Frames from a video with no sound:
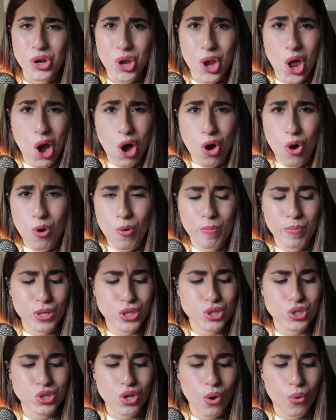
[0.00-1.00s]
No,
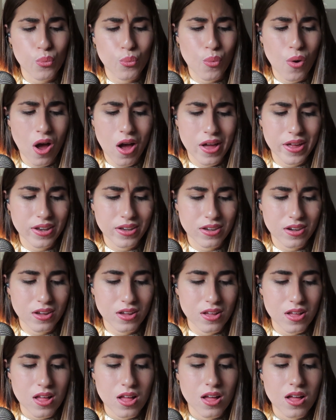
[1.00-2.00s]
but so what?
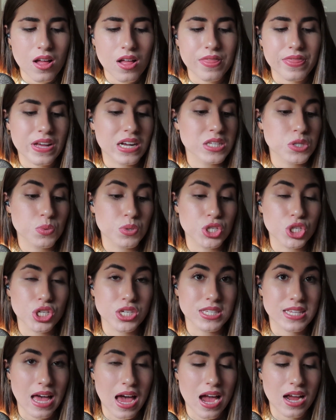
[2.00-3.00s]
That's when
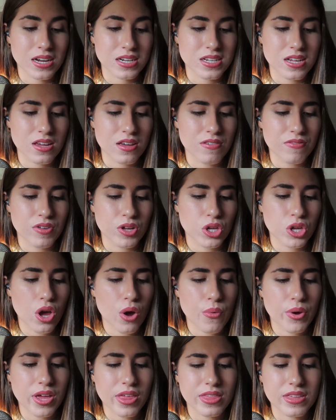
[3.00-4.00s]
she's active.
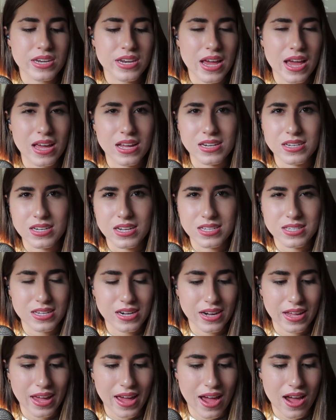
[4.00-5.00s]
Going in the day
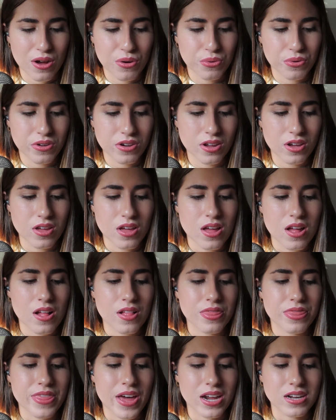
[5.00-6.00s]
doesn't count.
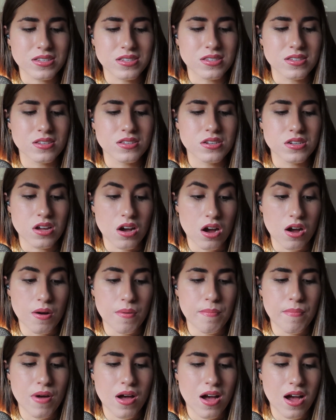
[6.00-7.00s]
That is
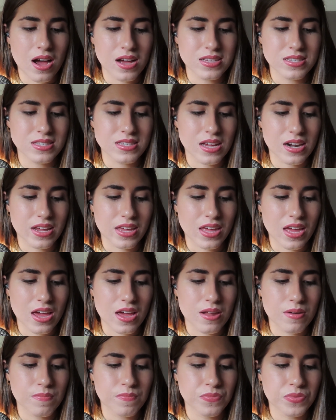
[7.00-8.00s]
dumb, I said
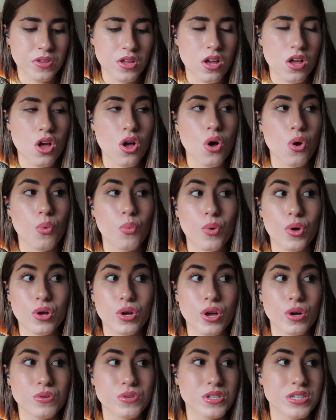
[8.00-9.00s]
again. We'll
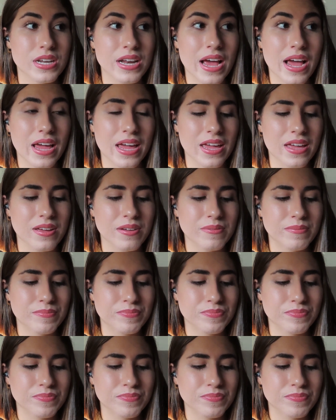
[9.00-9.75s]
go tonight.